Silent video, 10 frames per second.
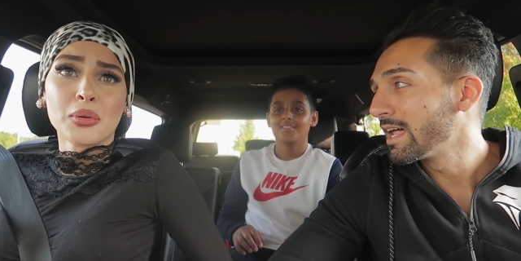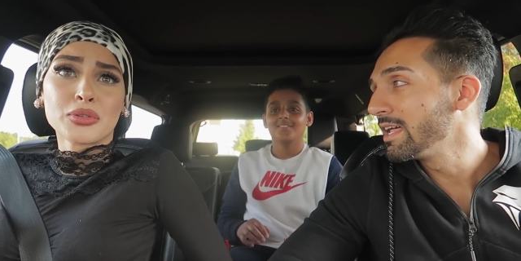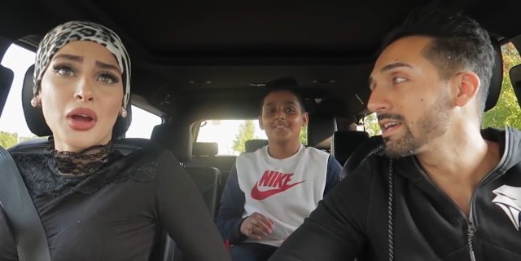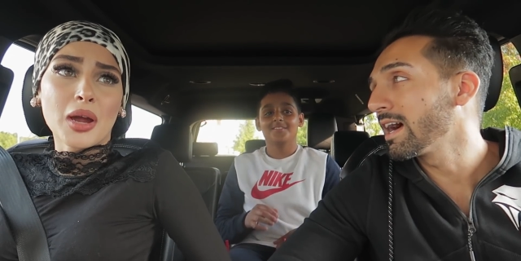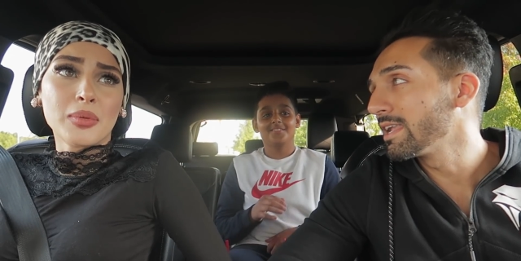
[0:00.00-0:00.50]
Speaker 1: wrong I
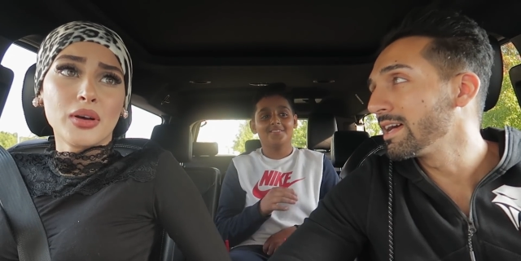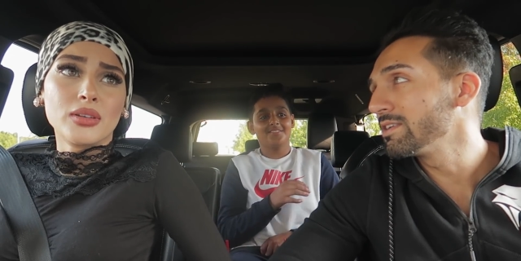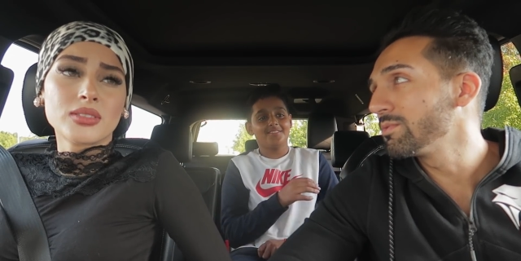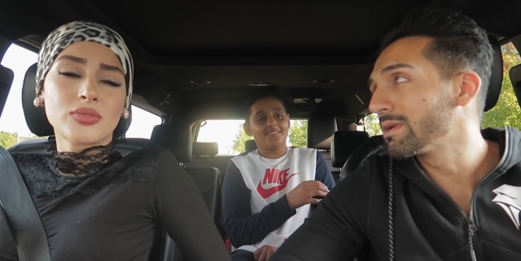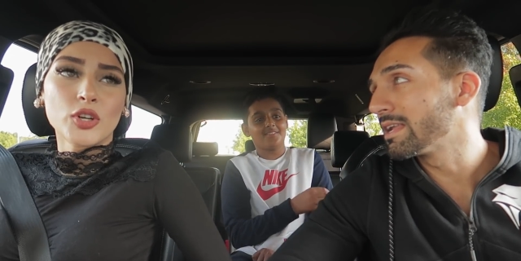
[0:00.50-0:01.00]
like, with your eyebrows? I
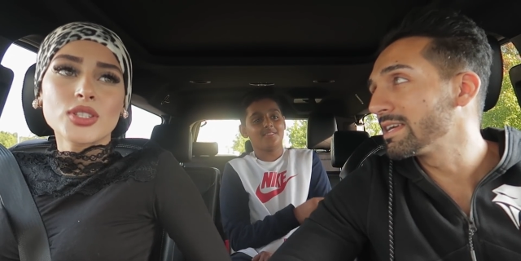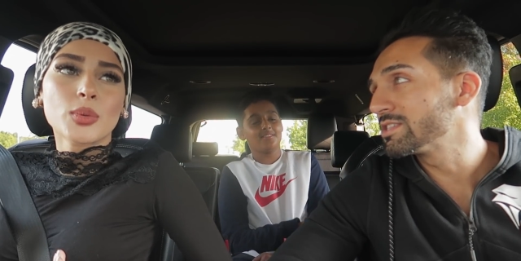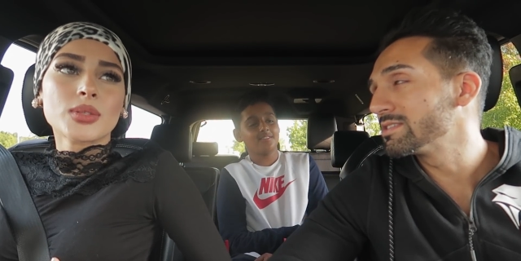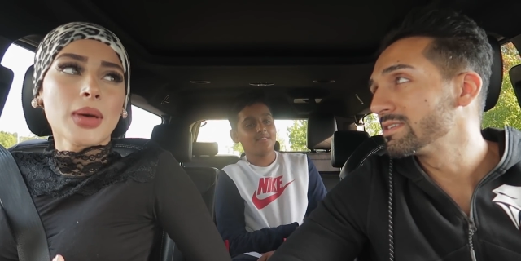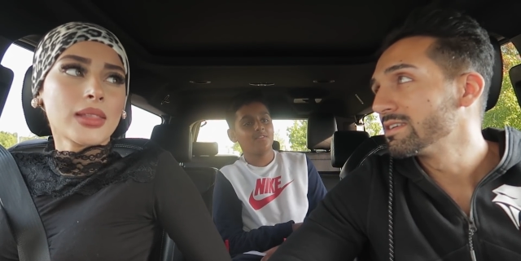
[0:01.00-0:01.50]
like, no, but First I like, it
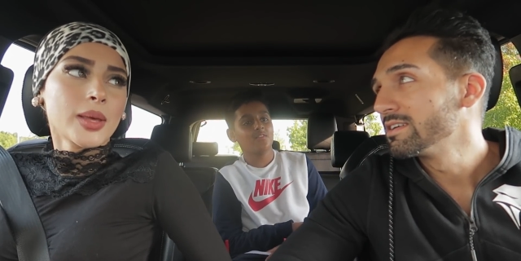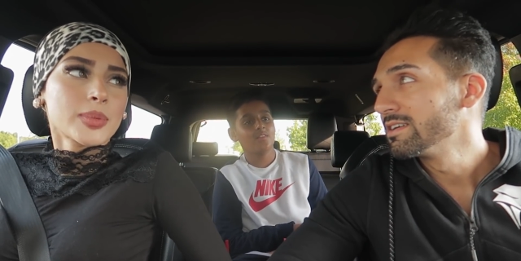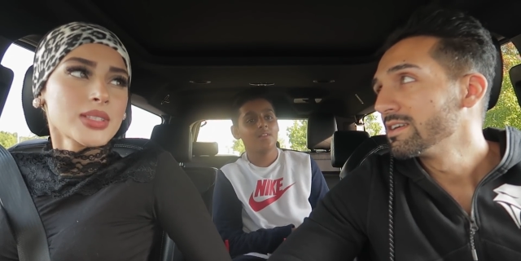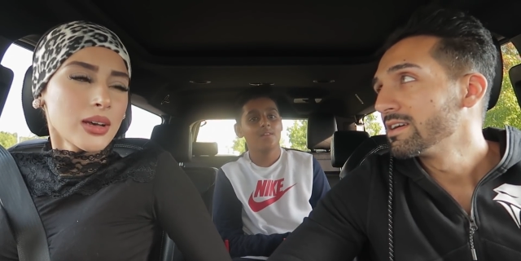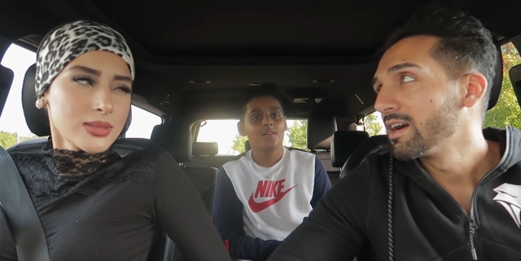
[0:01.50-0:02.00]
was my
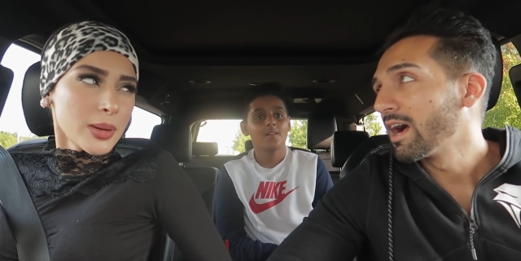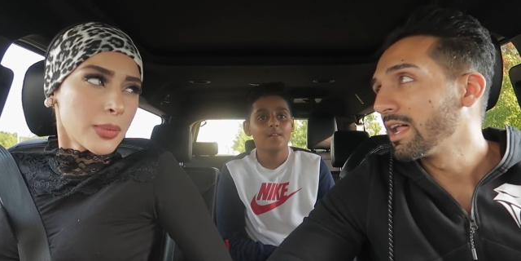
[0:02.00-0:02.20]
lips, now it's my